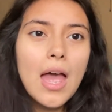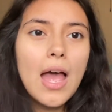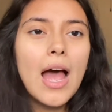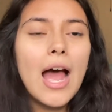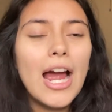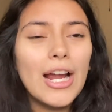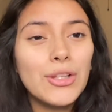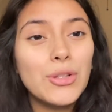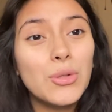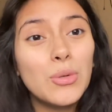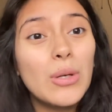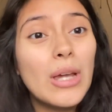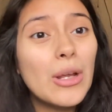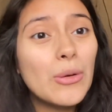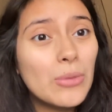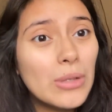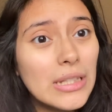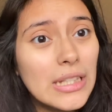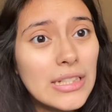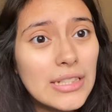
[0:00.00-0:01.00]
I do
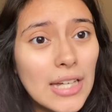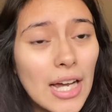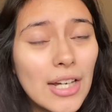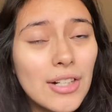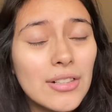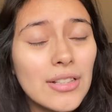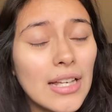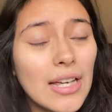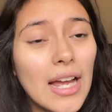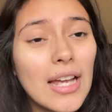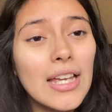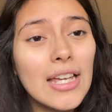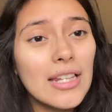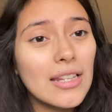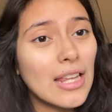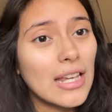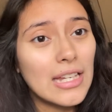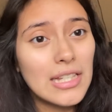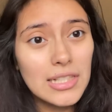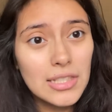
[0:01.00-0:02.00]
get really tired, like I
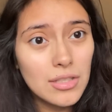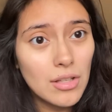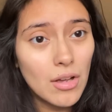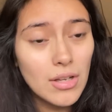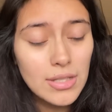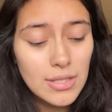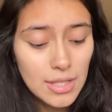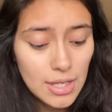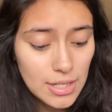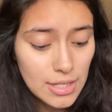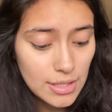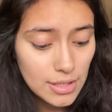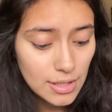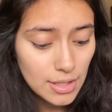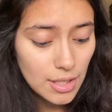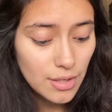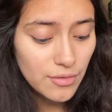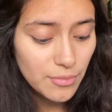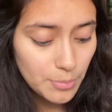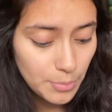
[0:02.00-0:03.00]
get like exhausted and
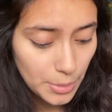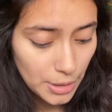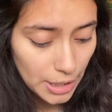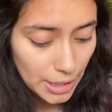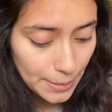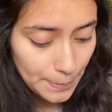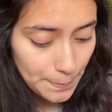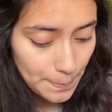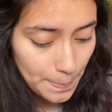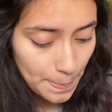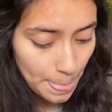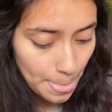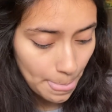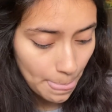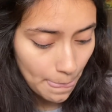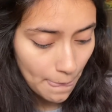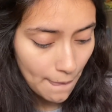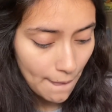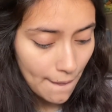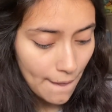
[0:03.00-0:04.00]
stuff, but
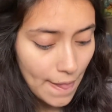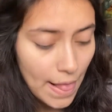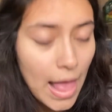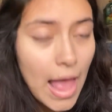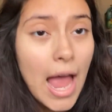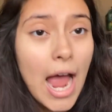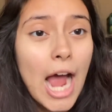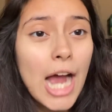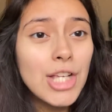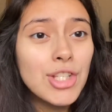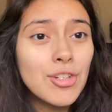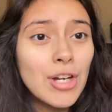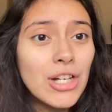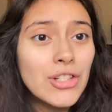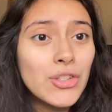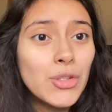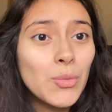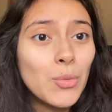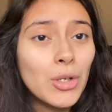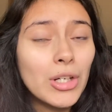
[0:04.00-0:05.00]
I try
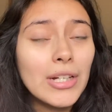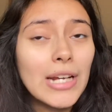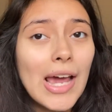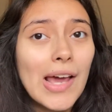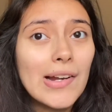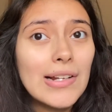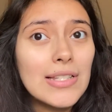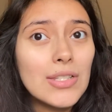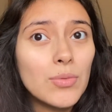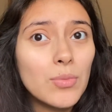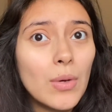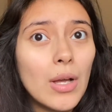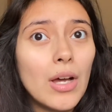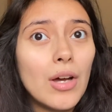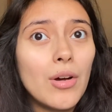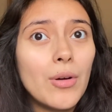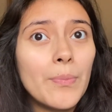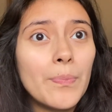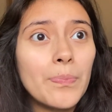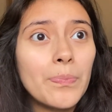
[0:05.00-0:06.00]
to work out as
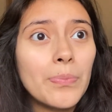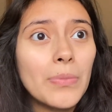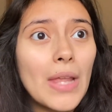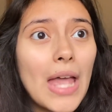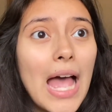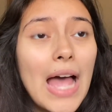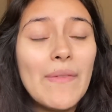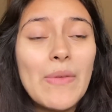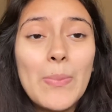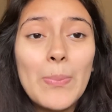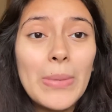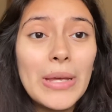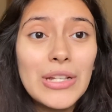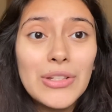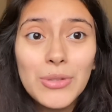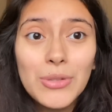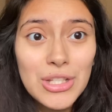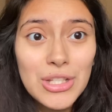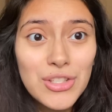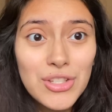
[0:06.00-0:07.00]
well. I haven't been
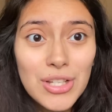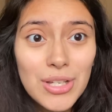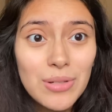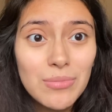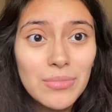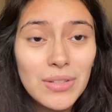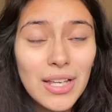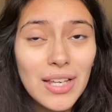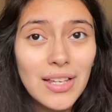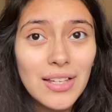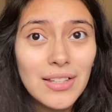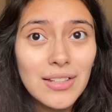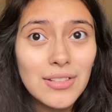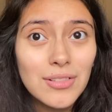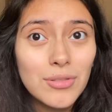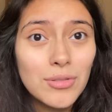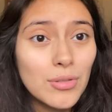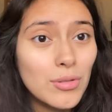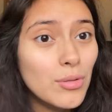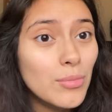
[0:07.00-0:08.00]
gym like in
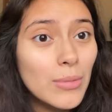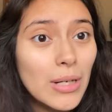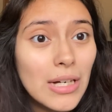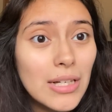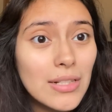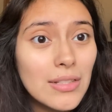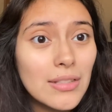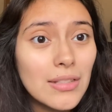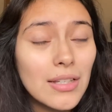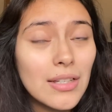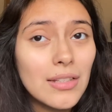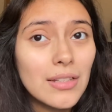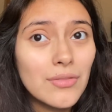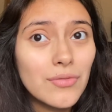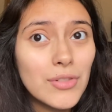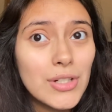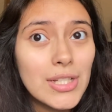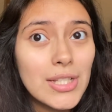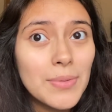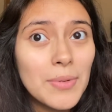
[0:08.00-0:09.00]
two months and the
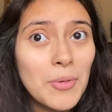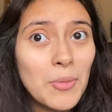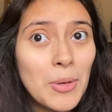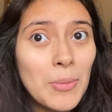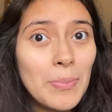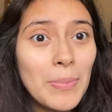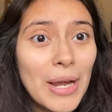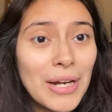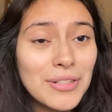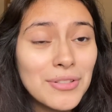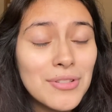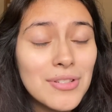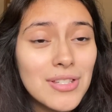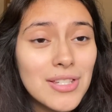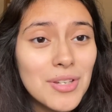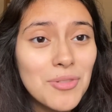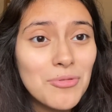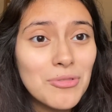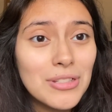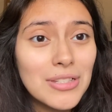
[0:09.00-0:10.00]
first time I went back to the
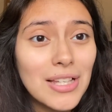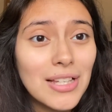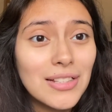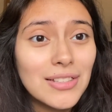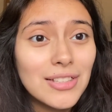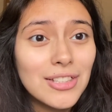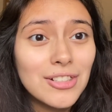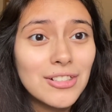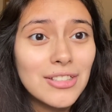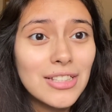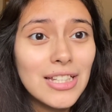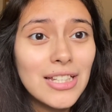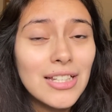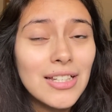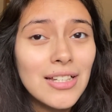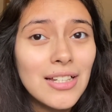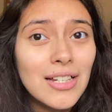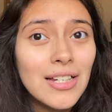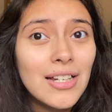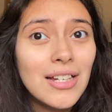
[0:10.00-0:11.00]
gym was like literally
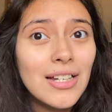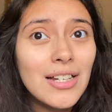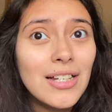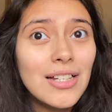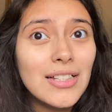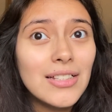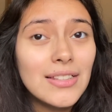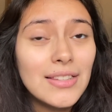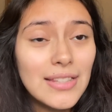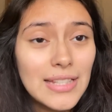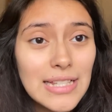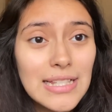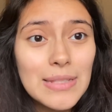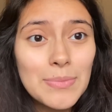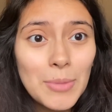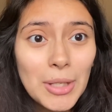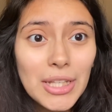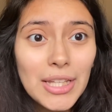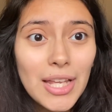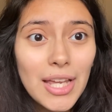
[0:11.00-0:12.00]
this
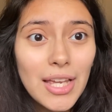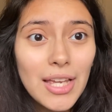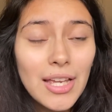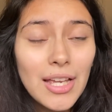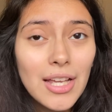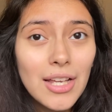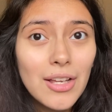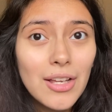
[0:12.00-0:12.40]
Monday.